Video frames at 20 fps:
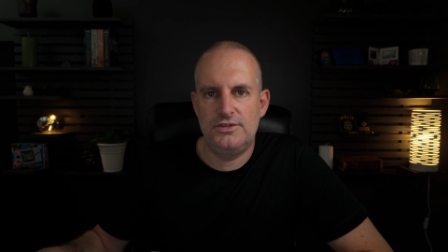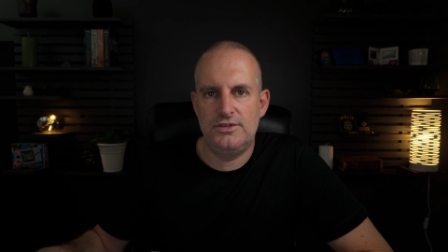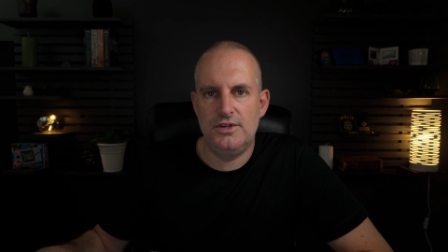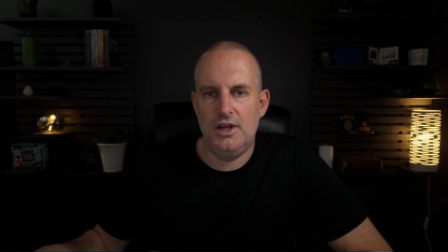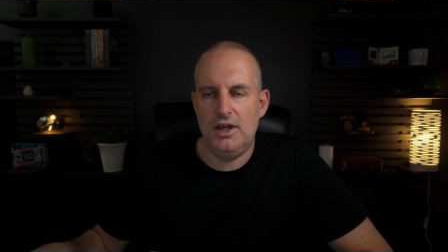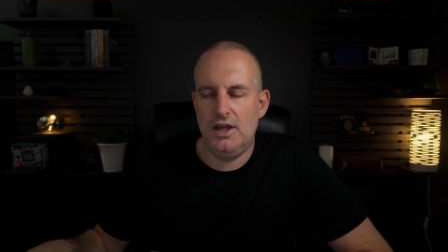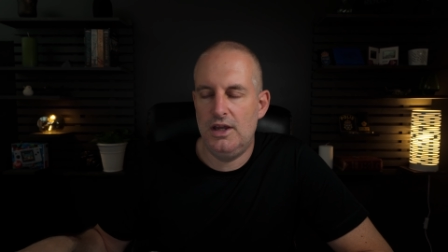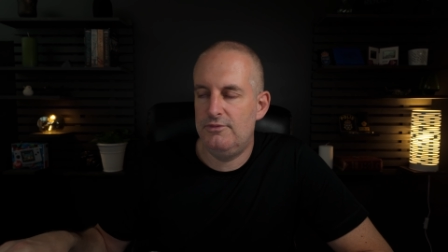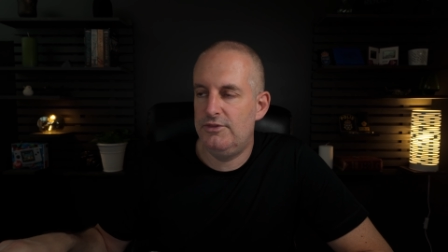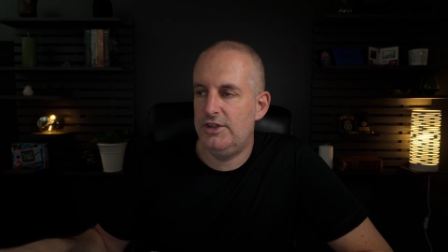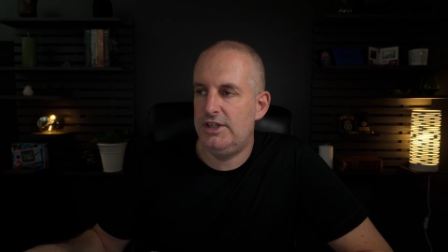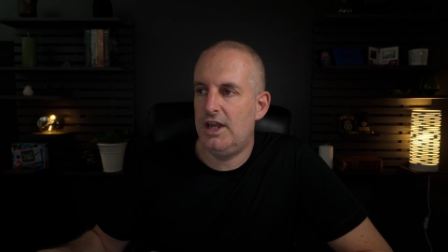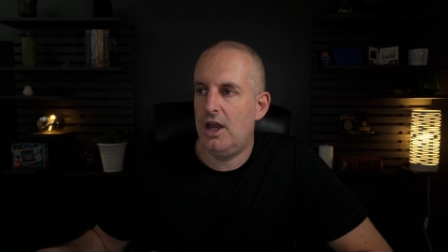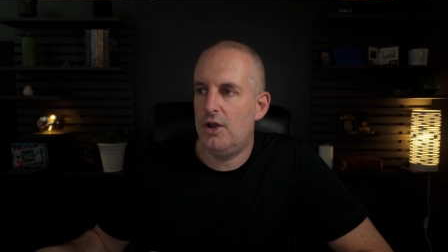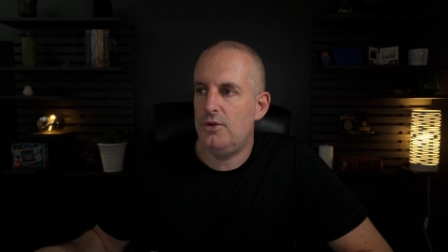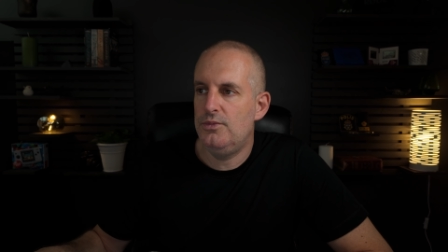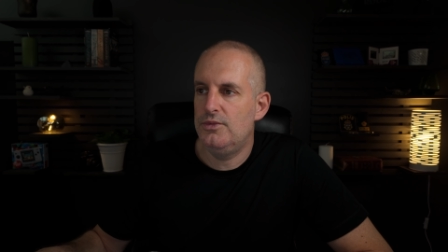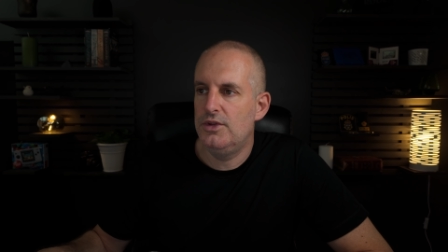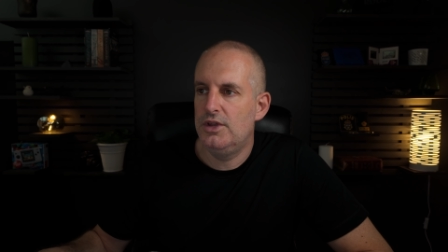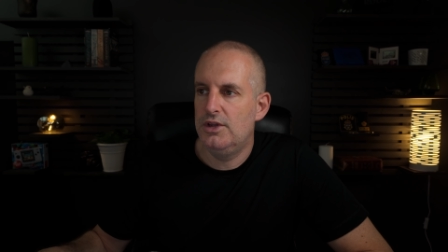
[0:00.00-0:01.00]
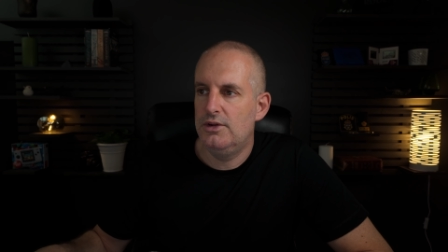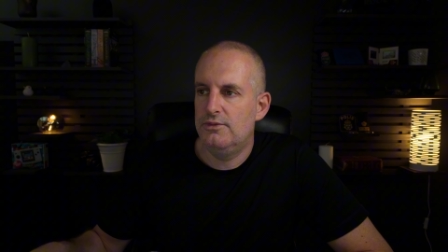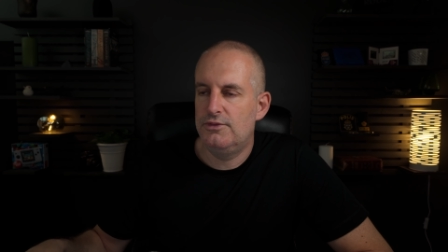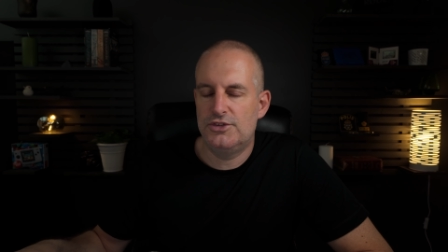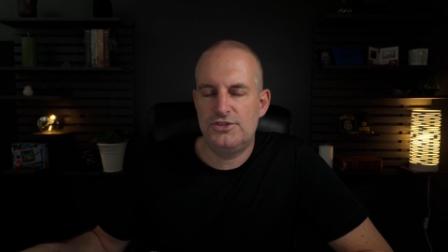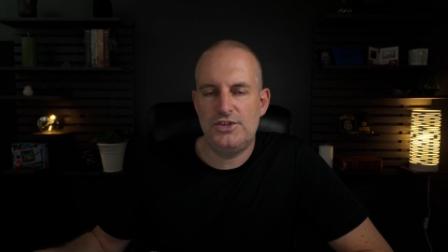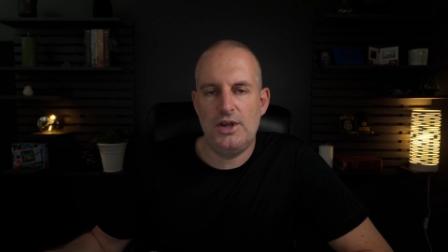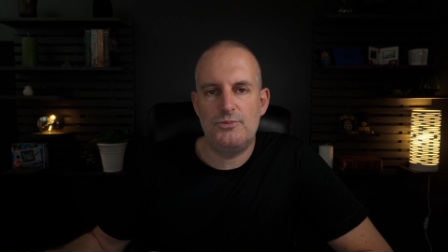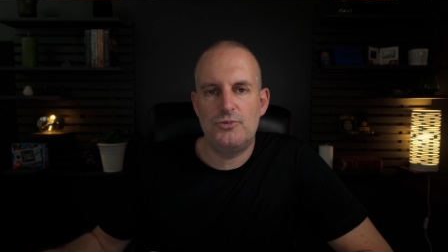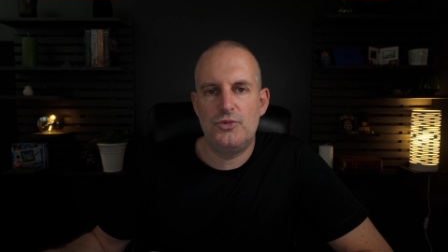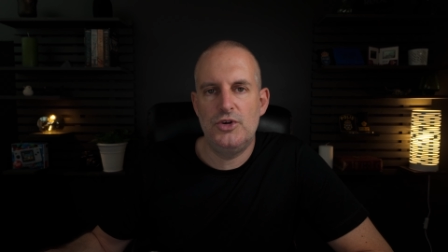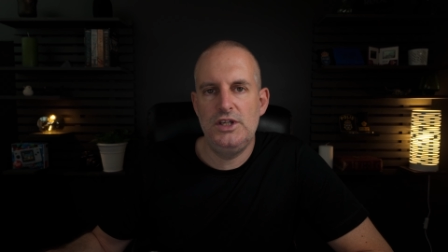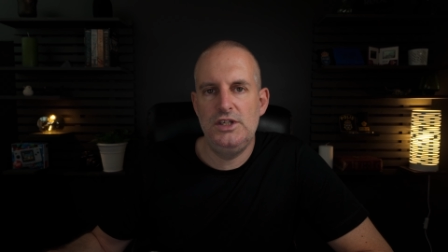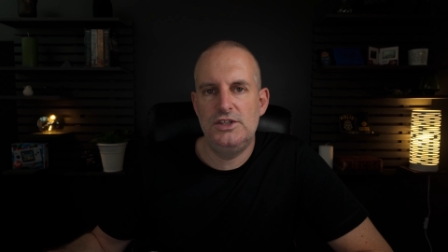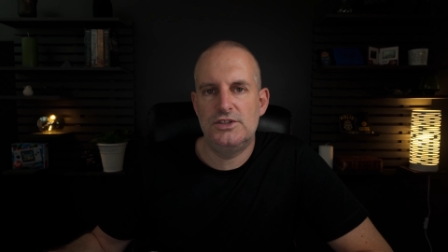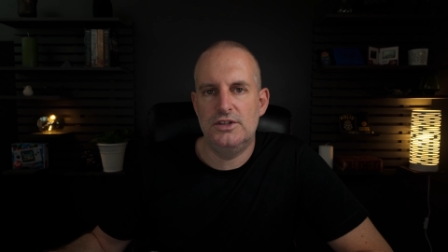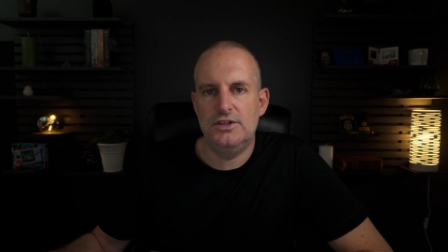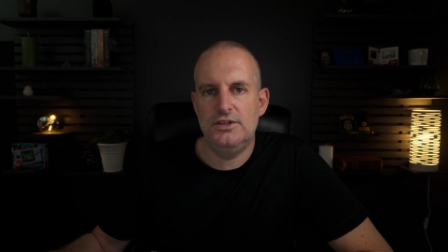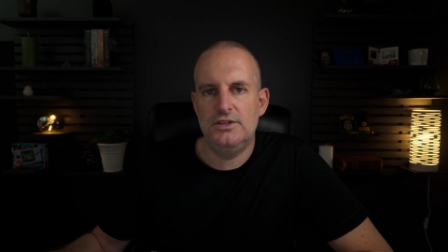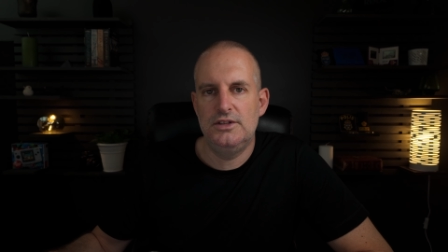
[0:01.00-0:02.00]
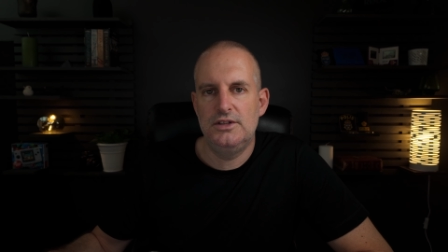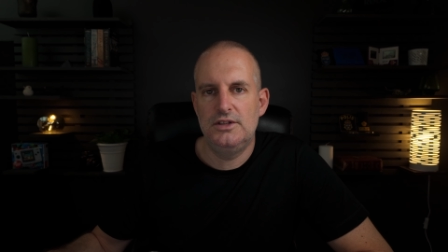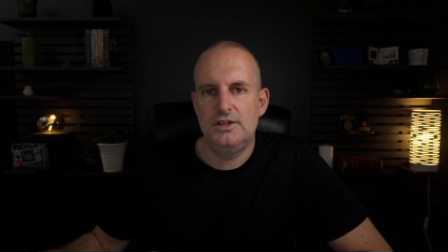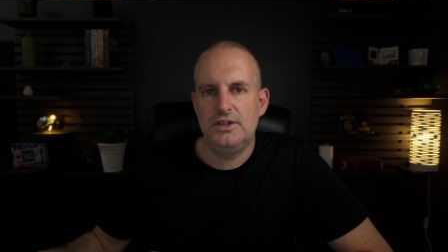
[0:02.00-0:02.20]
video, for some reason,